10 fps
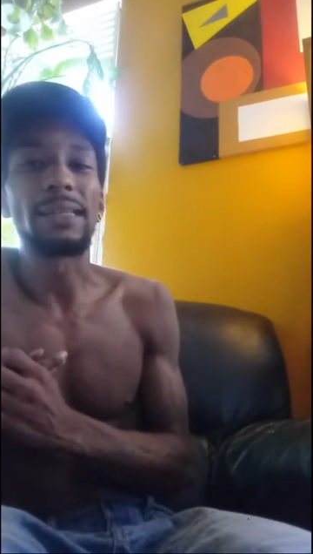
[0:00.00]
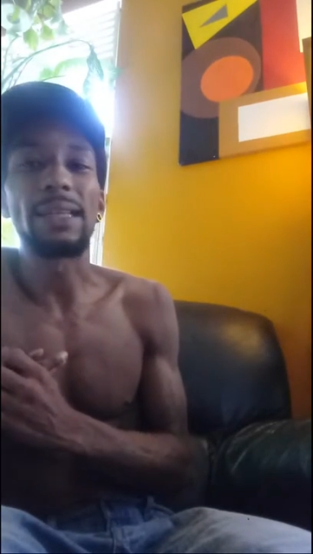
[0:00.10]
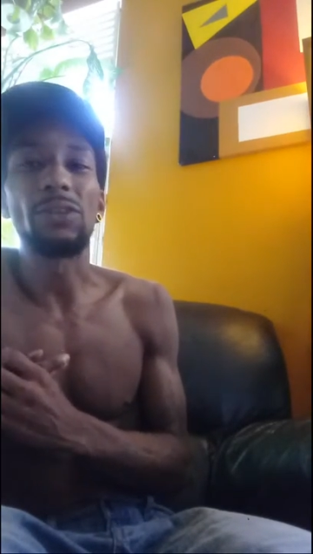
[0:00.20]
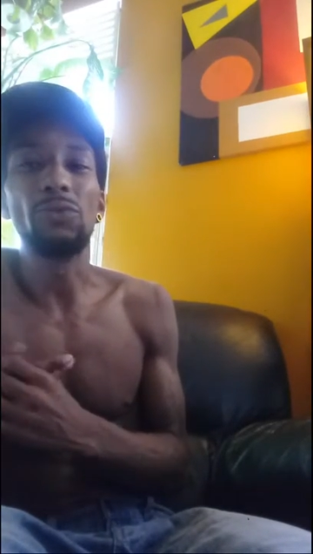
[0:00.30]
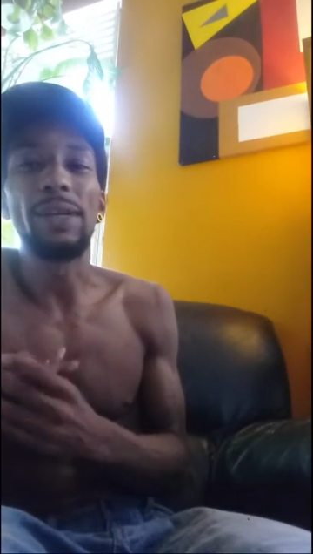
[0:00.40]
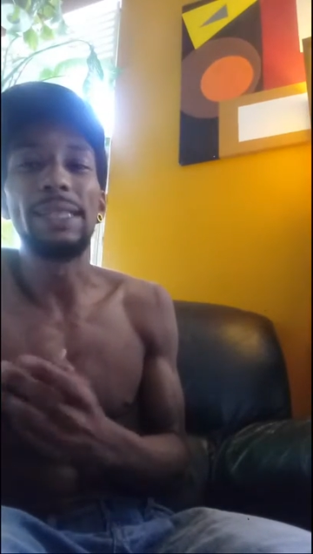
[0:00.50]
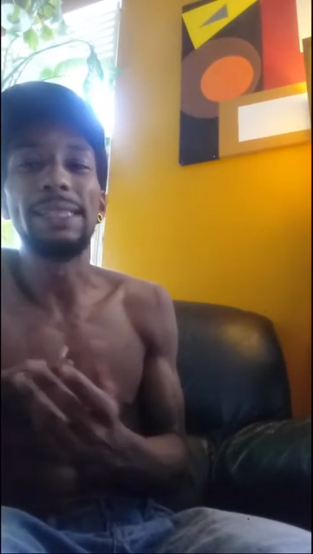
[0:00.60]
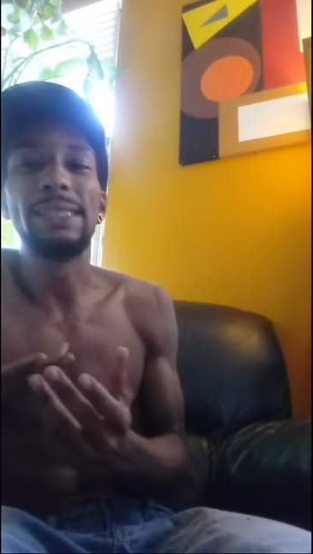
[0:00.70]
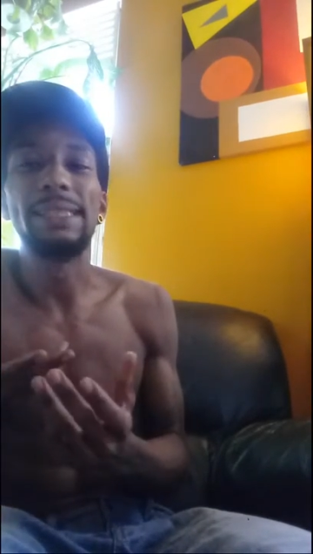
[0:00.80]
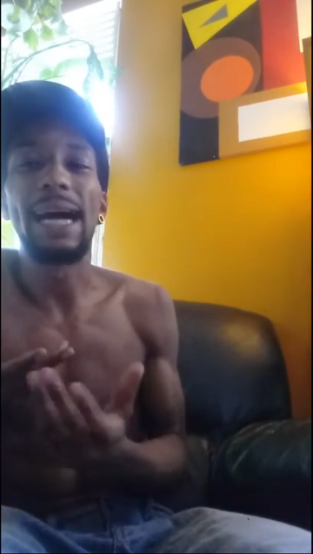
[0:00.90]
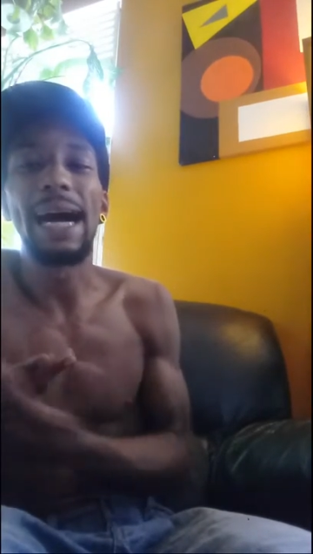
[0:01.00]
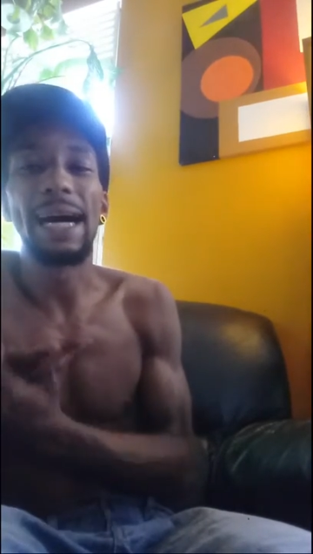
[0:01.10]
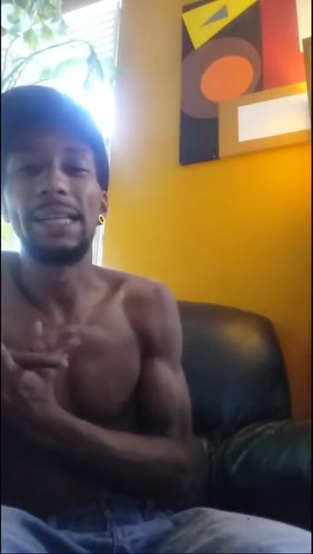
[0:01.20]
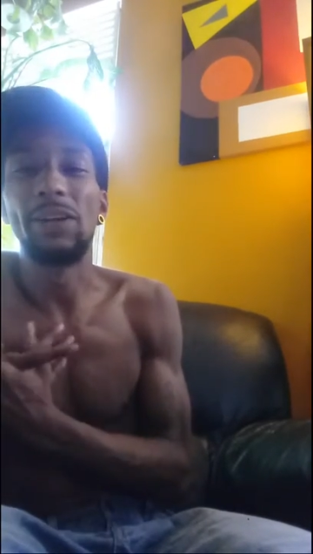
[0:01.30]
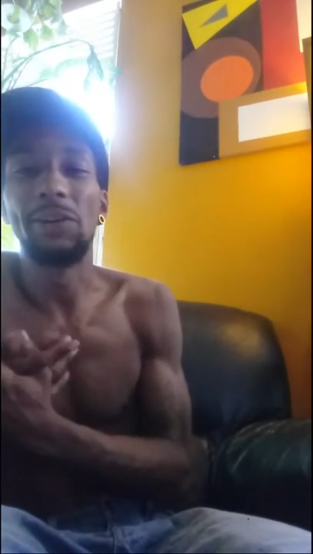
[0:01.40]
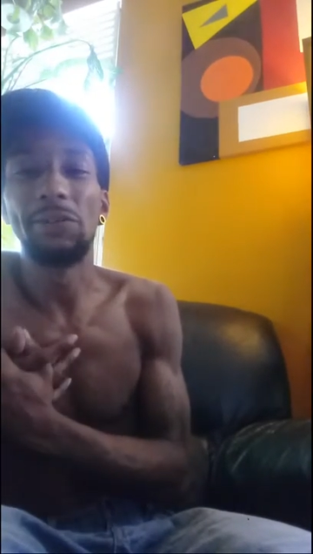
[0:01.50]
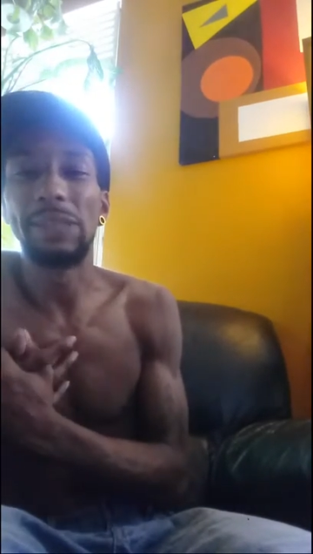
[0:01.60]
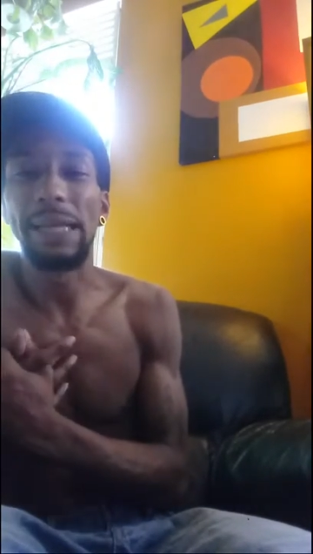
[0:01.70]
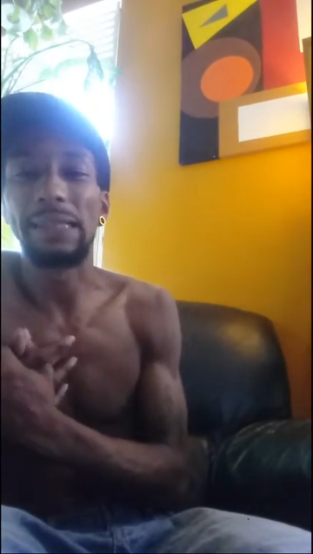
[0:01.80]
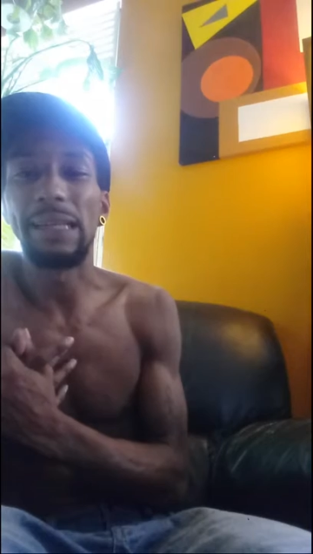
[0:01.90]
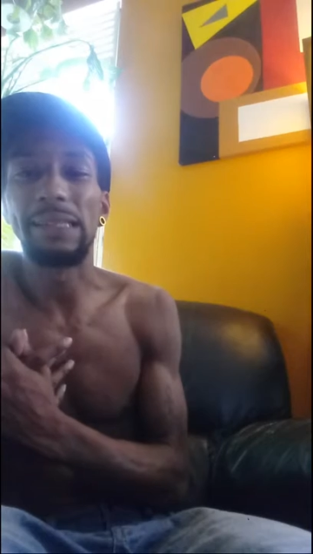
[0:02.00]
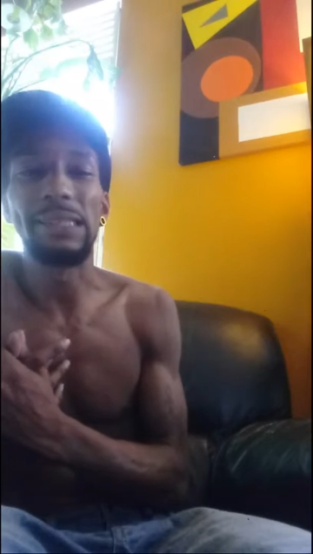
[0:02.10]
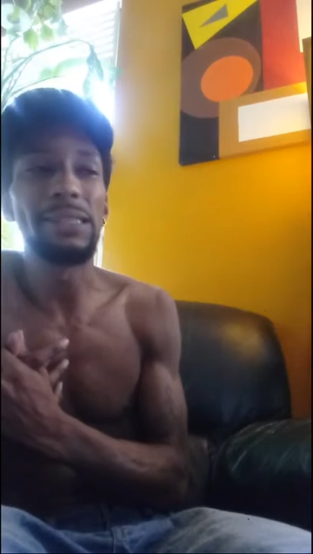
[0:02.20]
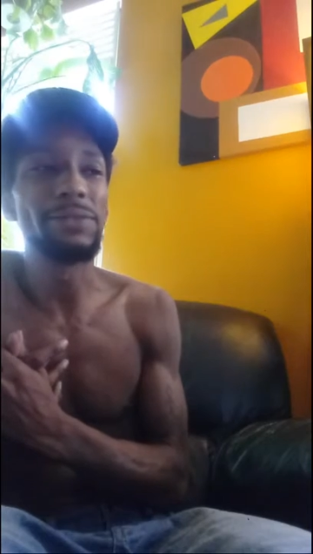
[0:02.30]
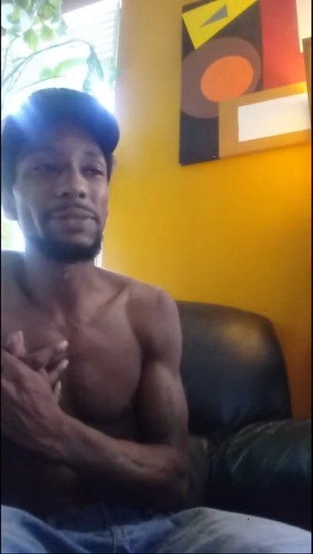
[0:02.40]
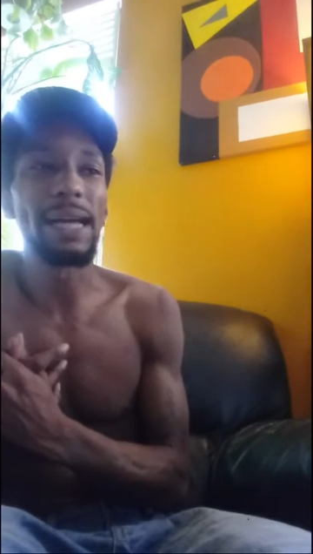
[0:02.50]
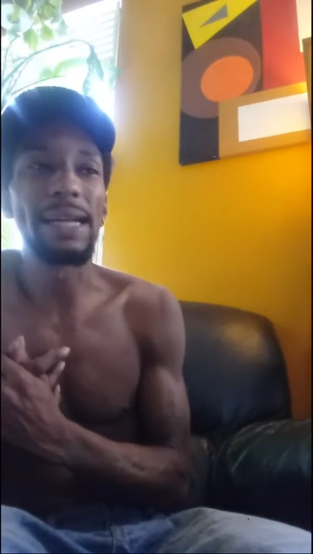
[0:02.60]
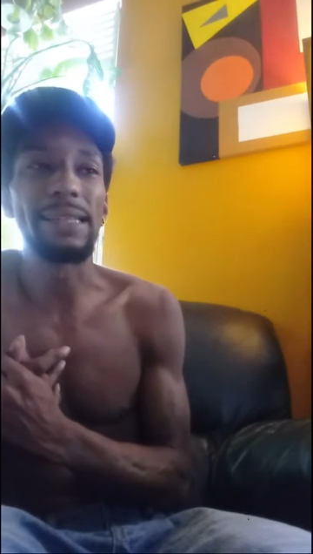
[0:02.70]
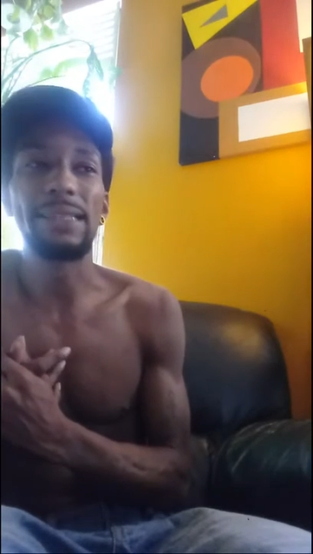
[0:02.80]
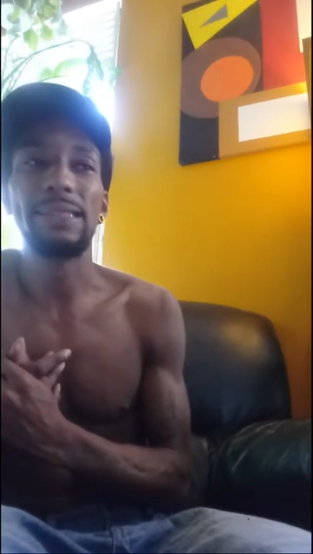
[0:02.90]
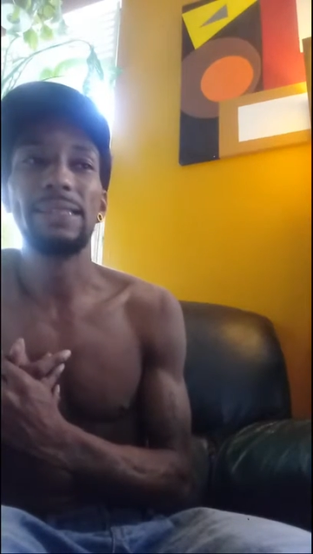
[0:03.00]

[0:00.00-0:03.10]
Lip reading: you ready to die, yo. Like live like